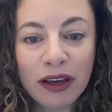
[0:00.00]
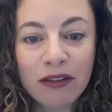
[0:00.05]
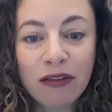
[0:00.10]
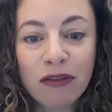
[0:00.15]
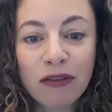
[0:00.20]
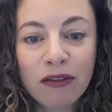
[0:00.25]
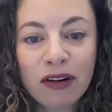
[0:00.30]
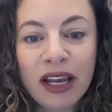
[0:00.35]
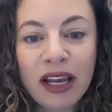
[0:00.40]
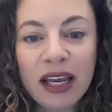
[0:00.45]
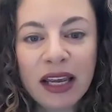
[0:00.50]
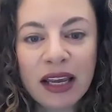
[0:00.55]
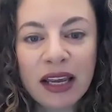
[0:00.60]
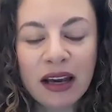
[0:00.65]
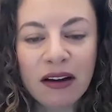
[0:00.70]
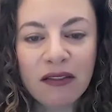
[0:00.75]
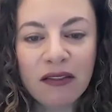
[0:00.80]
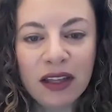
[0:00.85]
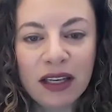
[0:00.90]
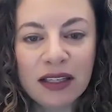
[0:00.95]
free
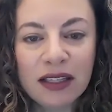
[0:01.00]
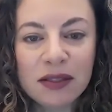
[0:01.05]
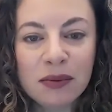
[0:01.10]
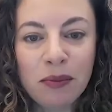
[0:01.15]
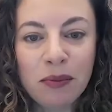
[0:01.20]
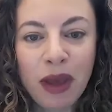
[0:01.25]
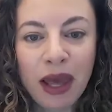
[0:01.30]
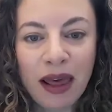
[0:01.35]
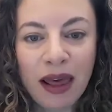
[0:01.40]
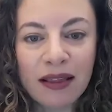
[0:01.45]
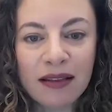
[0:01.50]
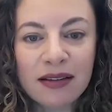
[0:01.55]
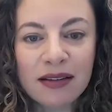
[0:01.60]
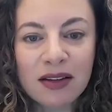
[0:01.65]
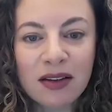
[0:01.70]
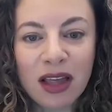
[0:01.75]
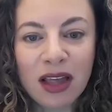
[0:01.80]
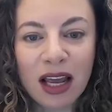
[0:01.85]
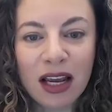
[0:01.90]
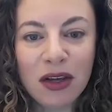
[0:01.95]
of these myths
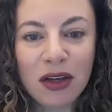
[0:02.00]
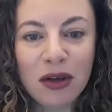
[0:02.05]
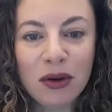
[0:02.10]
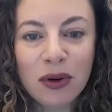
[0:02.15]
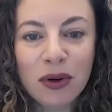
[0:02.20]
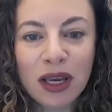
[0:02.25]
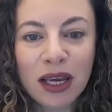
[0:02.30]
so that you